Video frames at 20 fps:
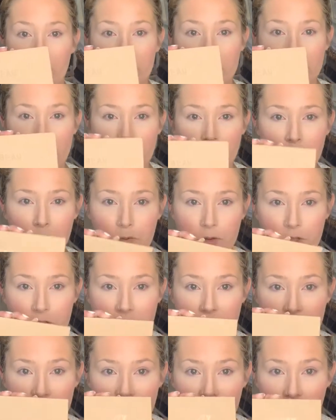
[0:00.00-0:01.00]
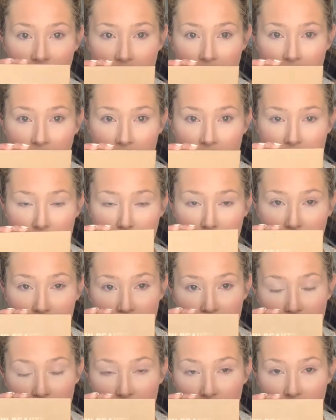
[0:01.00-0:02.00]
Today I'm going to be using the
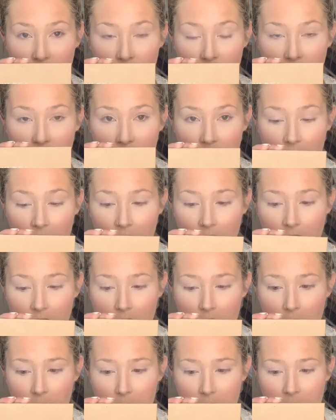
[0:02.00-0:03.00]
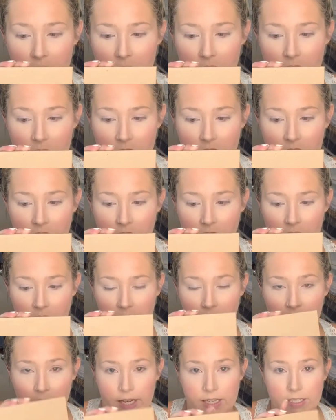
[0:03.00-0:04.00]
KKW
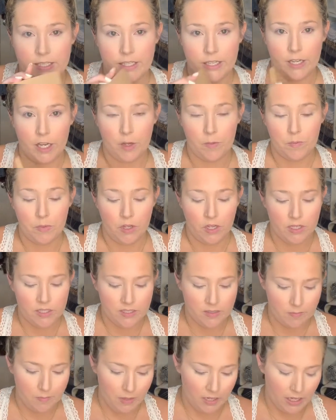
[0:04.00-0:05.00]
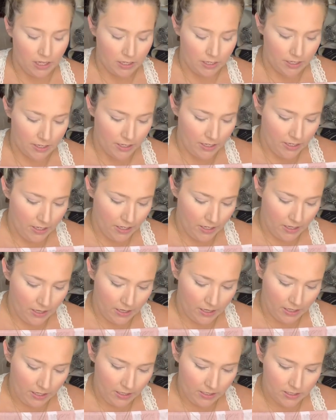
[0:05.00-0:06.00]
Classic Blossom palette.
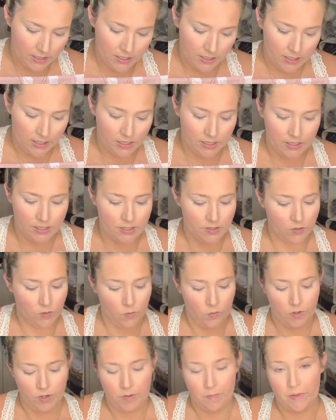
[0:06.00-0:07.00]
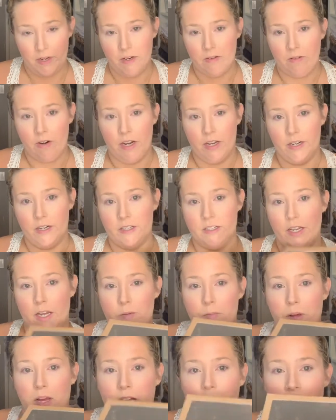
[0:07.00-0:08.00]
This is one of my ride or die
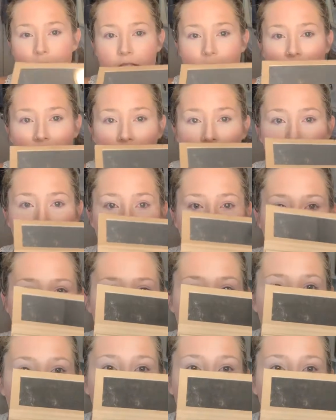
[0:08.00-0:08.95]
palettes. I